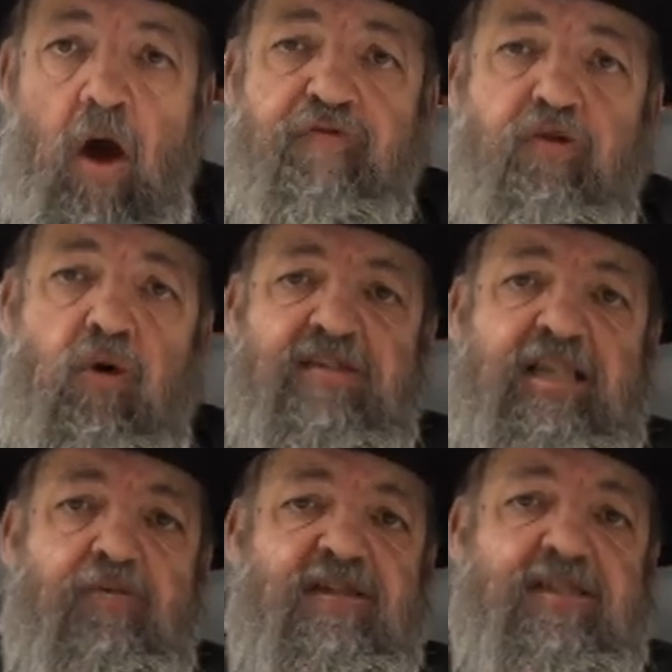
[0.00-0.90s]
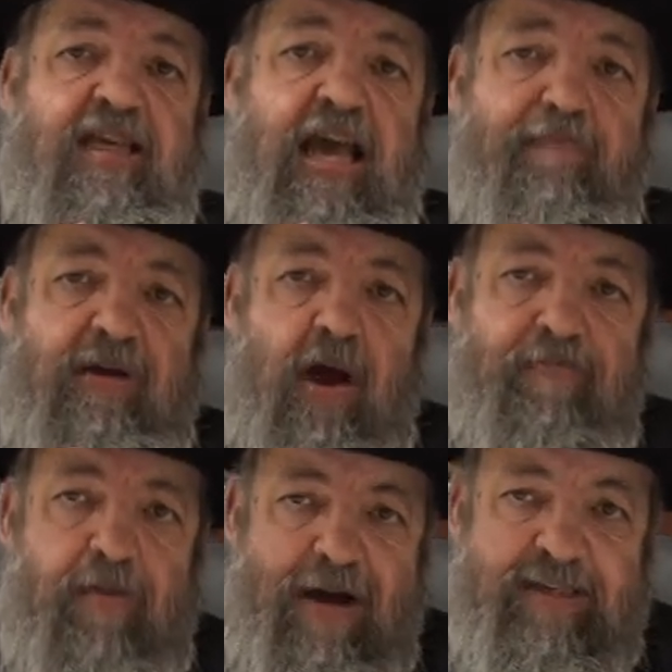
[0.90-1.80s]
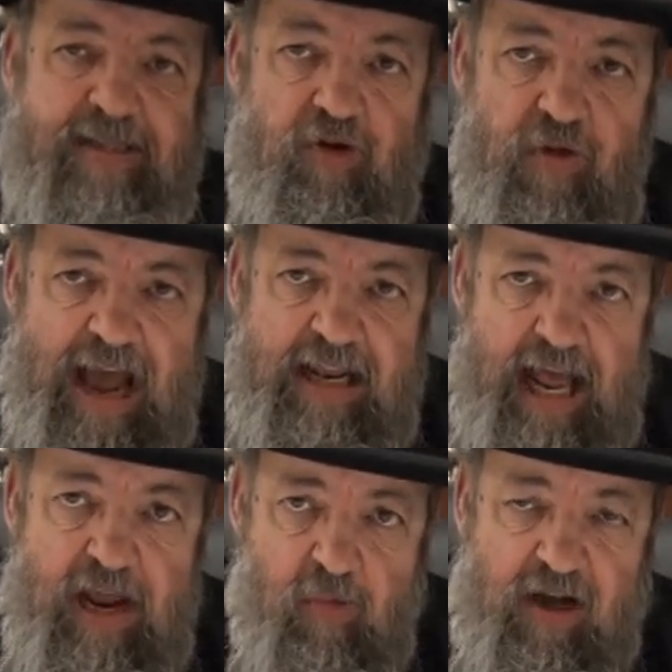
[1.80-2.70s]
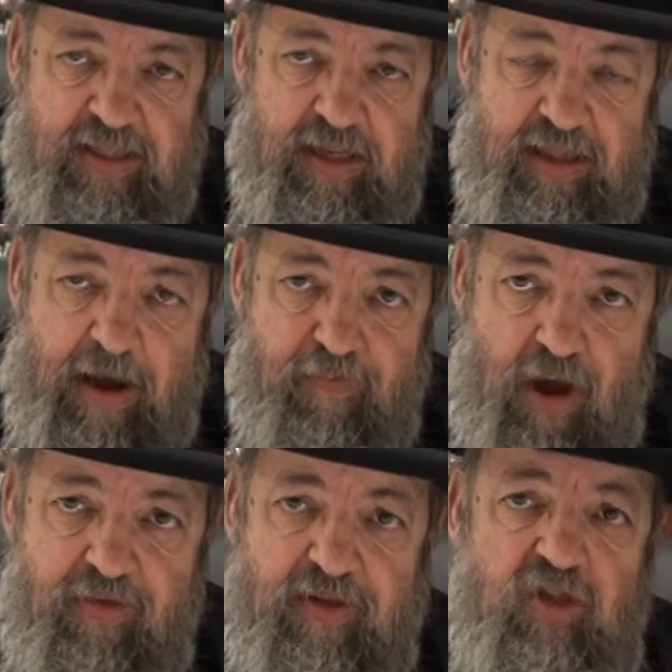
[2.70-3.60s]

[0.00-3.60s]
Of course, he was keeping up the masquerade that he wasn't their brother,